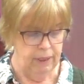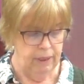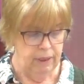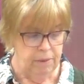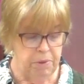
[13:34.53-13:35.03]

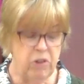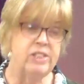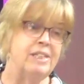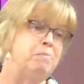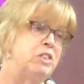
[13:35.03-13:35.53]
Martha
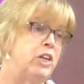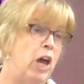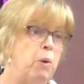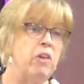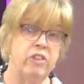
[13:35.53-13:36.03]
seems to
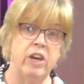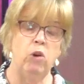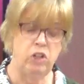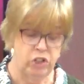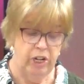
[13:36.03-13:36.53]
know her
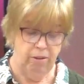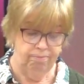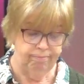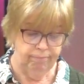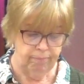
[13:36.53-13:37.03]
theology.
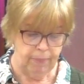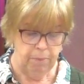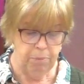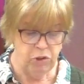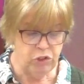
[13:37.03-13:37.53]

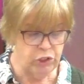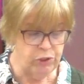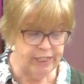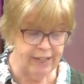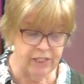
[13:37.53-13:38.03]
Most
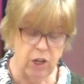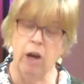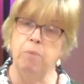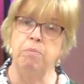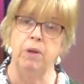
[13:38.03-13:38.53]
Jews at that
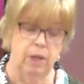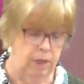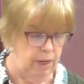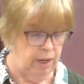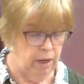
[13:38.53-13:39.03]
time
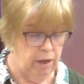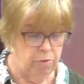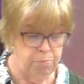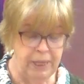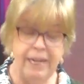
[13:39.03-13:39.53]

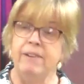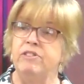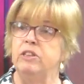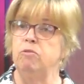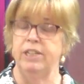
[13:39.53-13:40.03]
believed
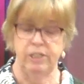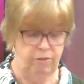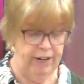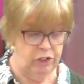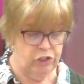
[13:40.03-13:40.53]
in the
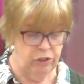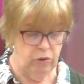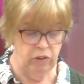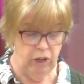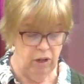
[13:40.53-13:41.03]
resurrection
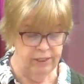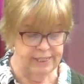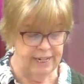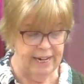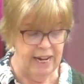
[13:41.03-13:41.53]
on the last
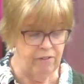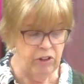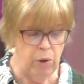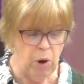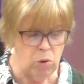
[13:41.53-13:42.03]
day, even
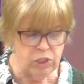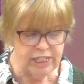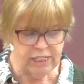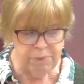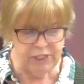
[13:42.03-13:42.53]
though Old
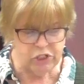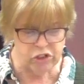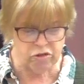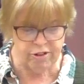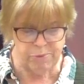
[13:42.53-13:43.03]
Testament
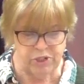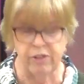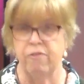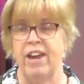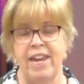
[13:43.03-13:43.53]
scriptures are
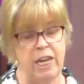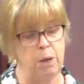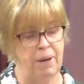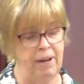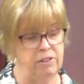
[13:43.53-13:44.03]
vague
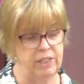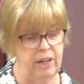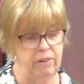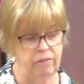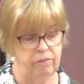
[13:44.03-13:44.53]
about death.